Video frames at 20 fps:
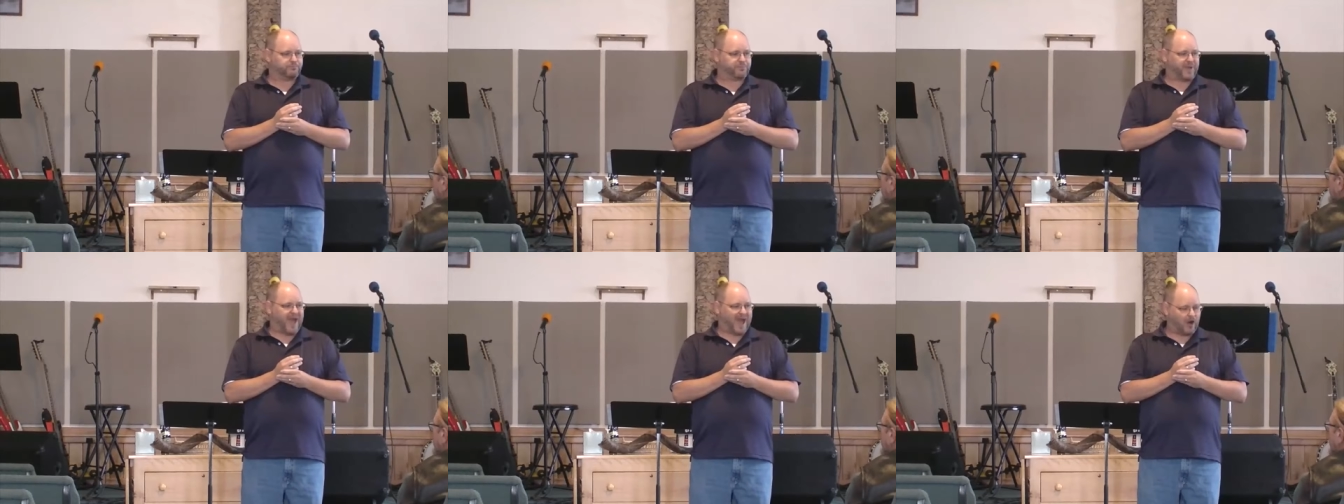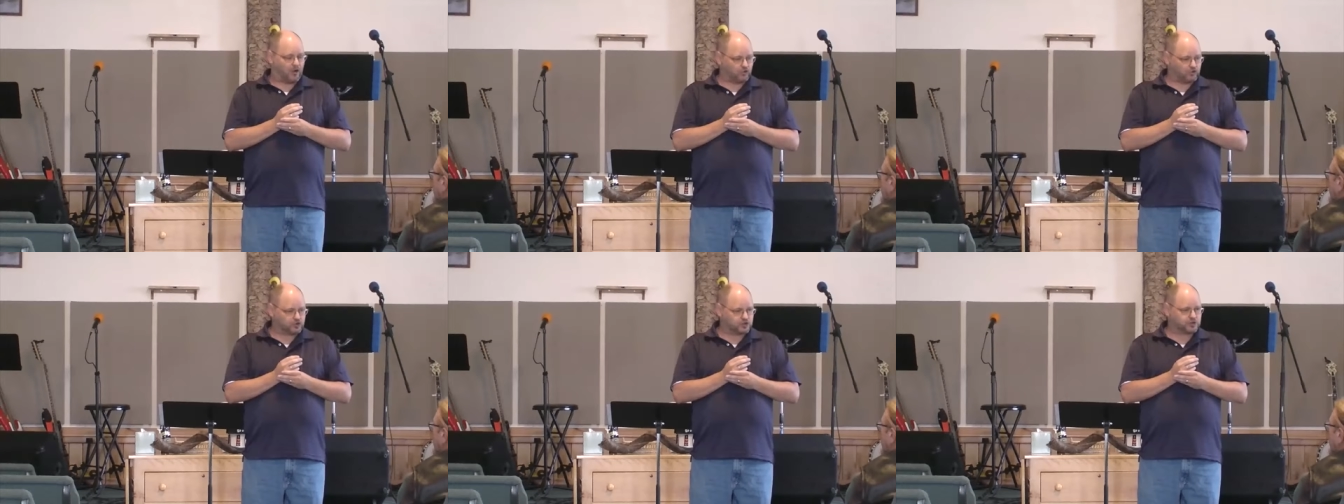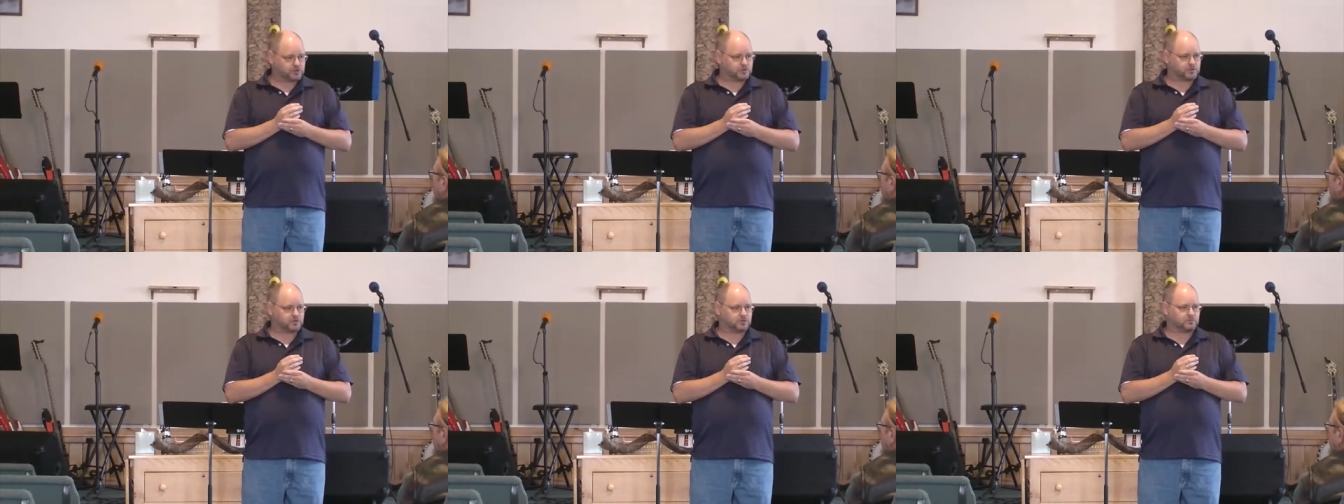
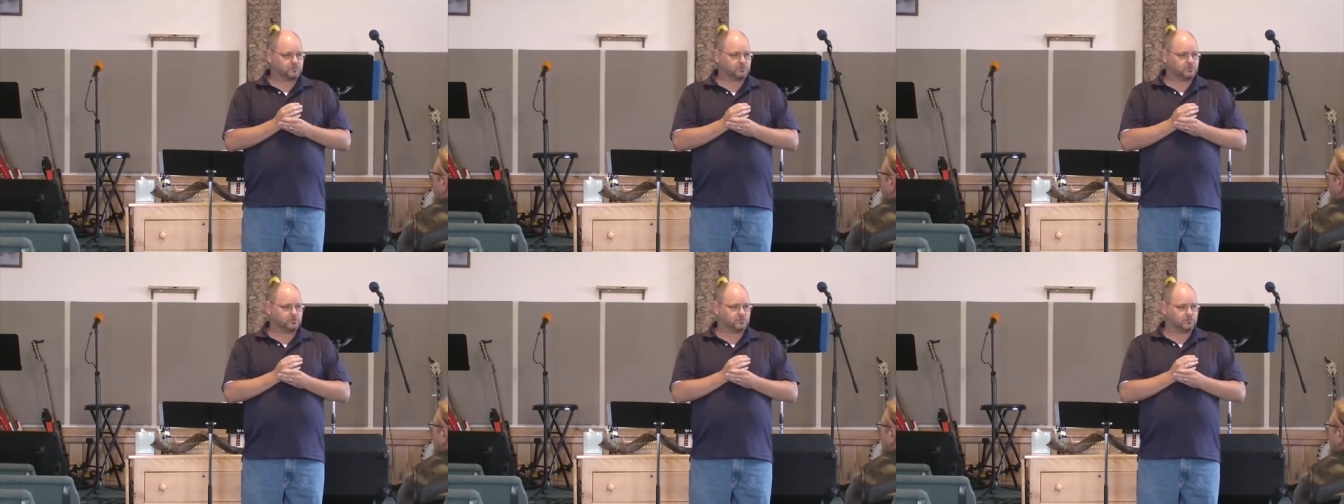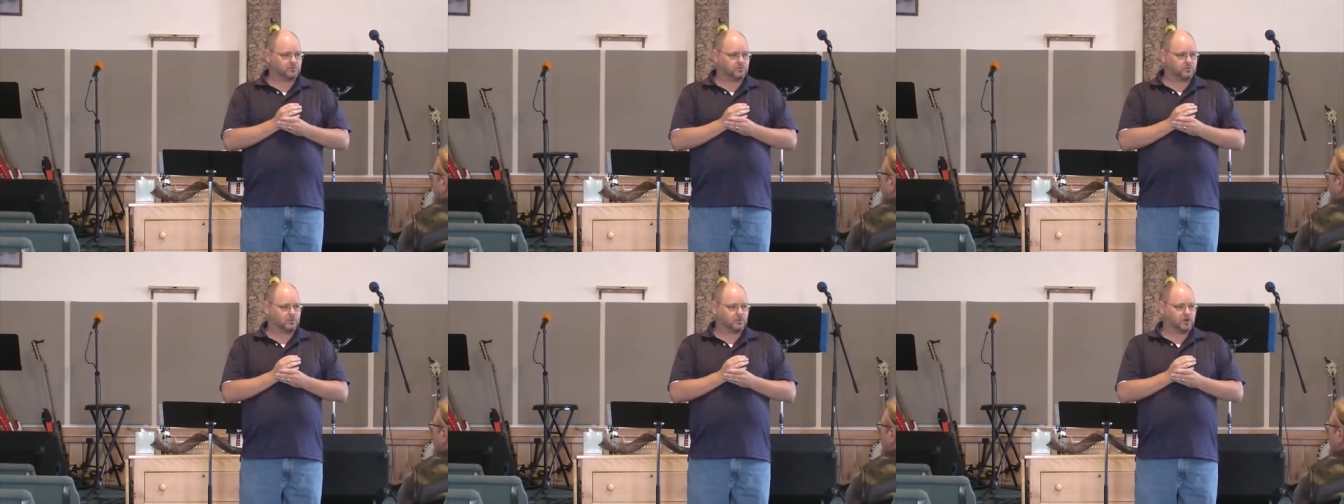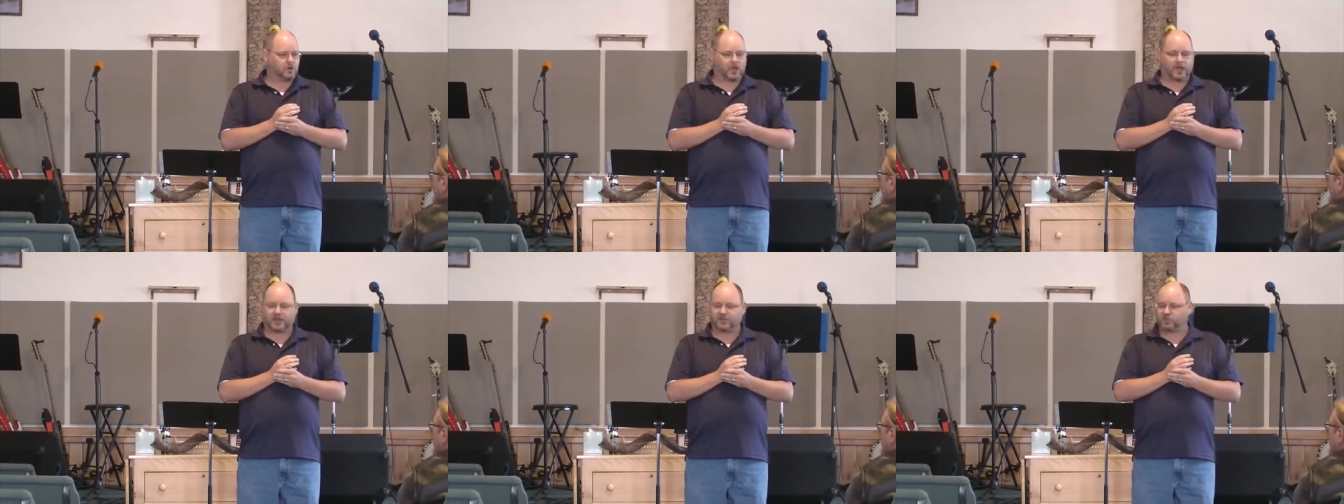bounce
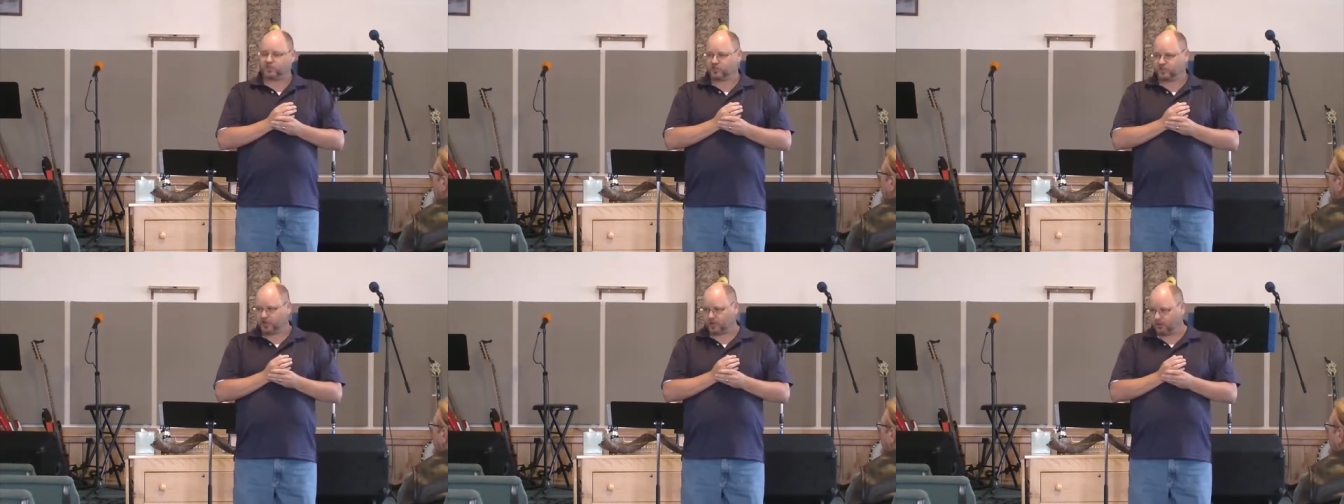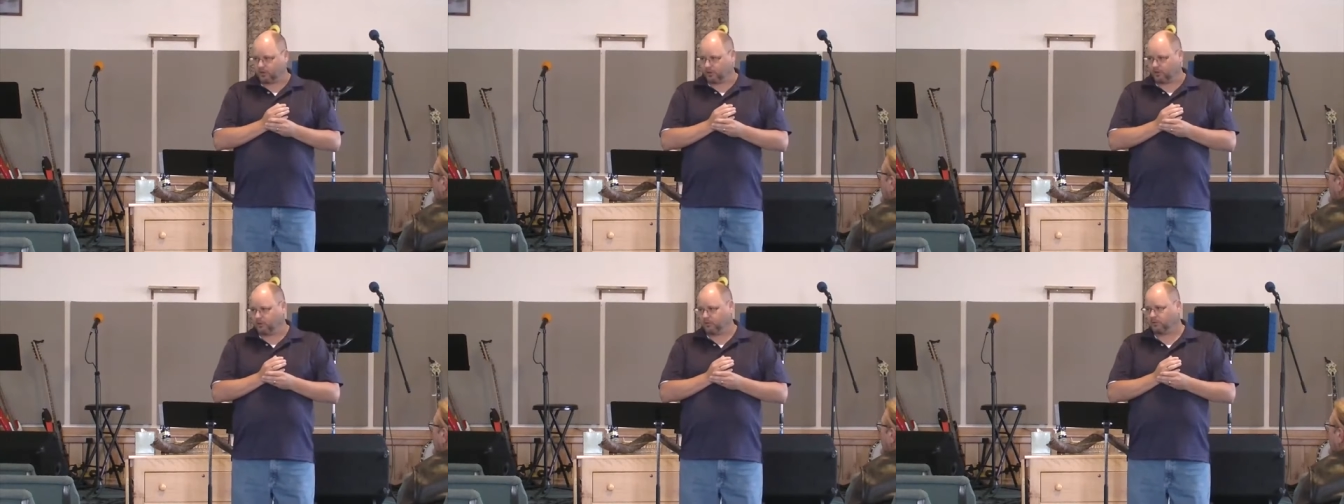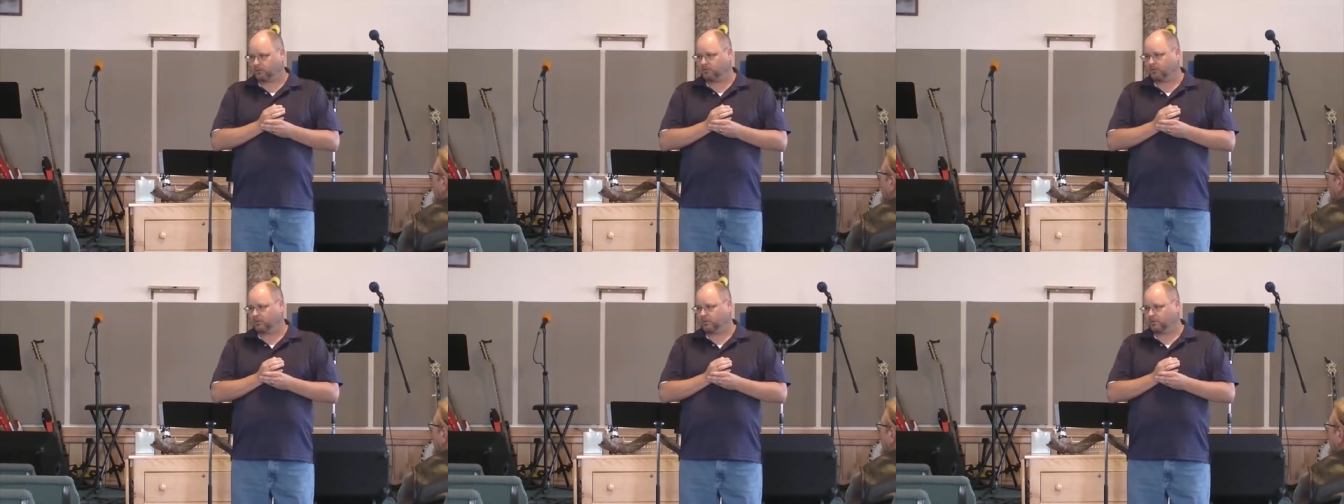and
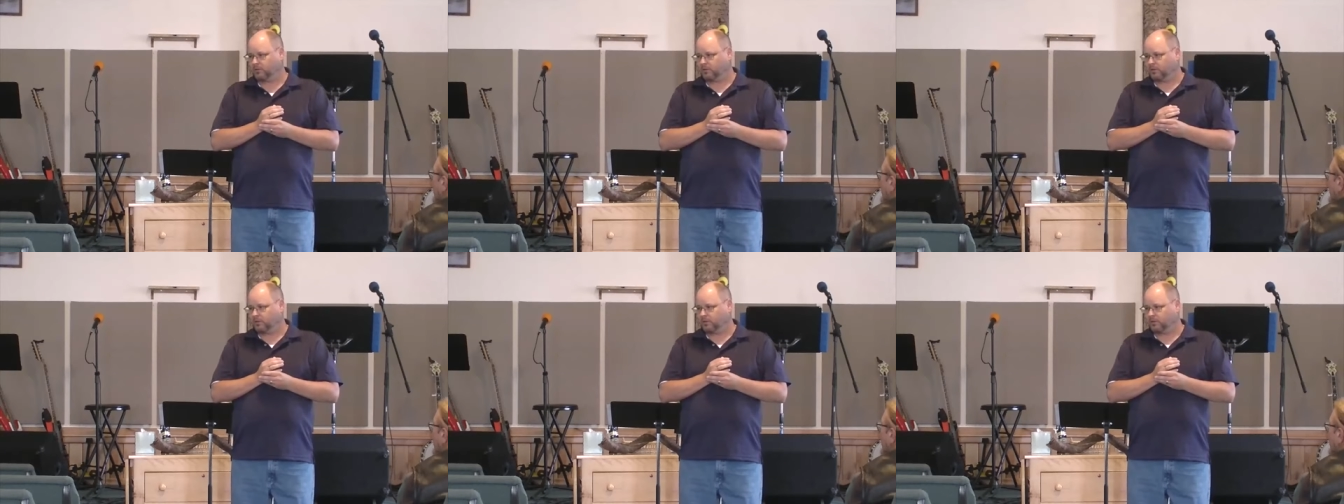jiggle